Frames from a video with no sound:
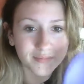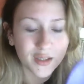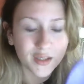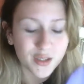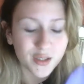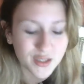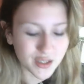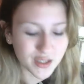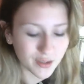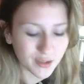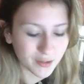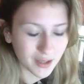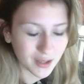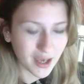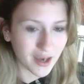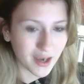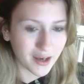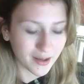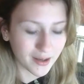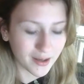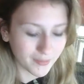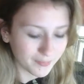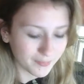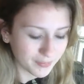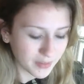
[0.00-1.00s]
So
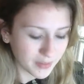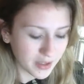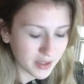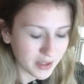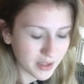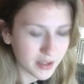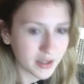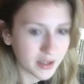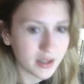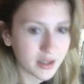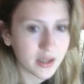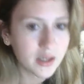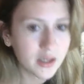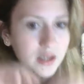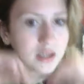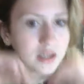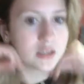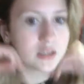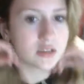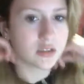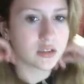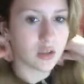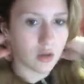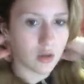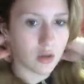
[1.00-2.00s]
yeah.
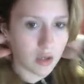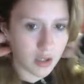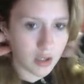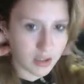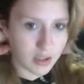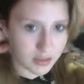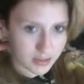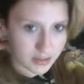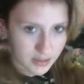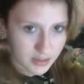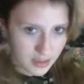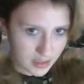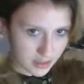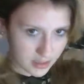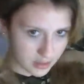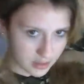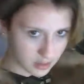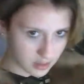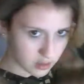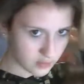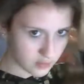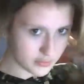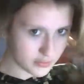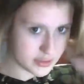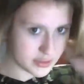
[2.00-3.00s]
So I
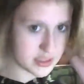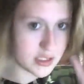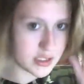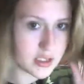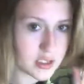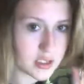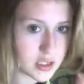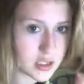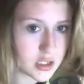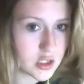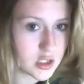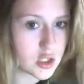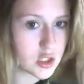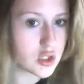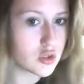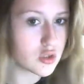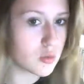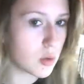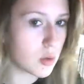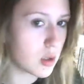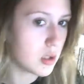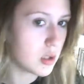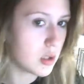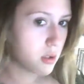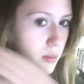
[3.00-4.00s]
obviously need
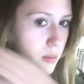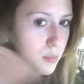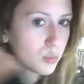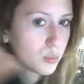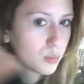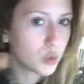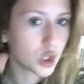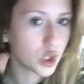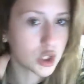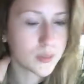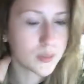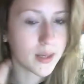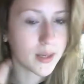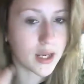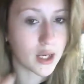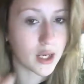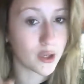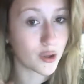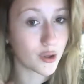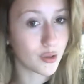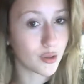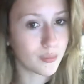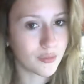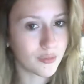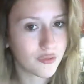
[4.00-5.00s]
to brush my hair
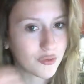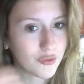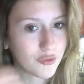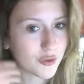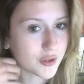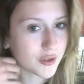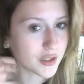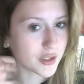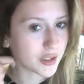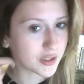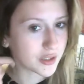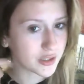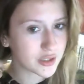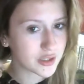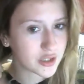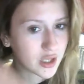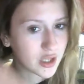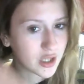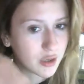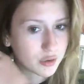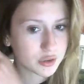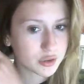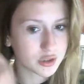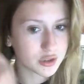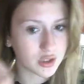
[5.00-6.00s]
out before I get in the
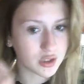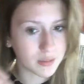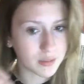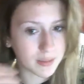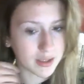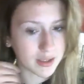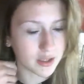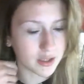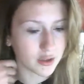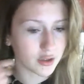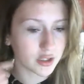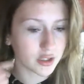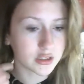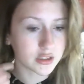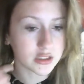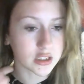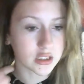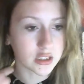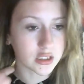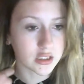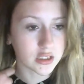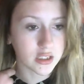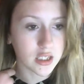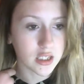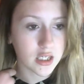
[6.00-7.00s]
shower so that my hair
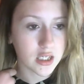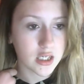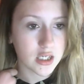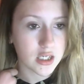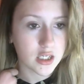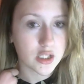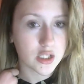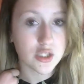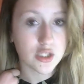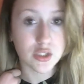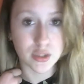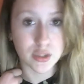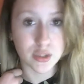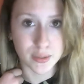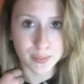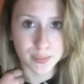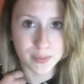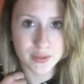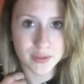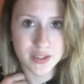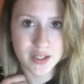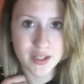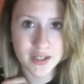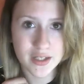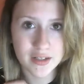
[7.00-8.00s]
isn't super
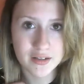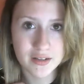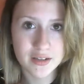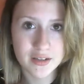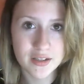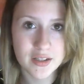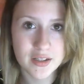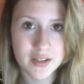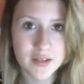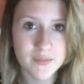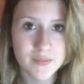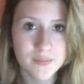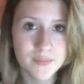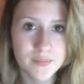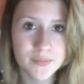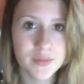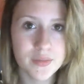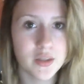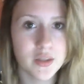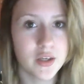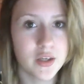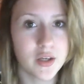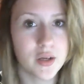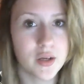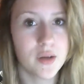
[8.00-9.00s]
tangly,
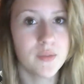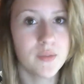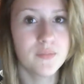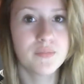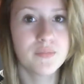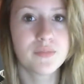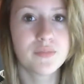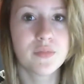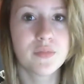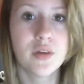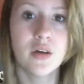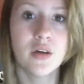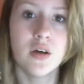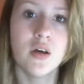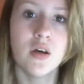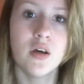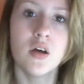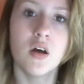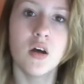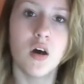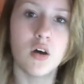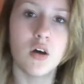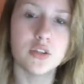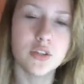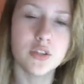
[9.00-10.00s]
you know?
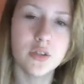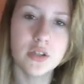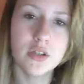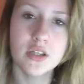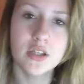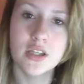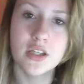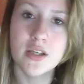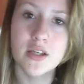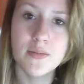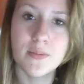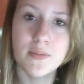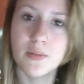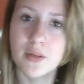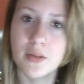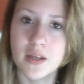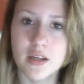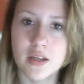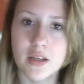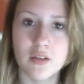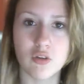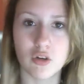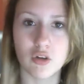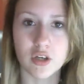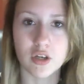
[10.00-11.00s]
Also, I keep
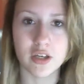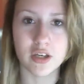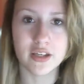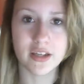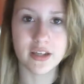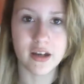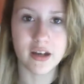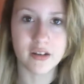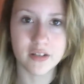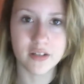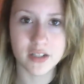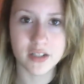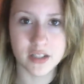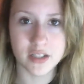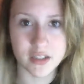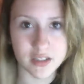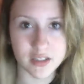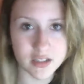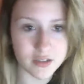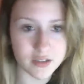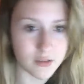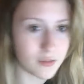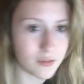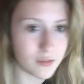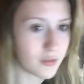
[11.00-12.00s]
like looking down
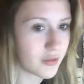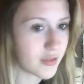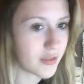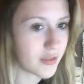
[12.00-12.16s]
into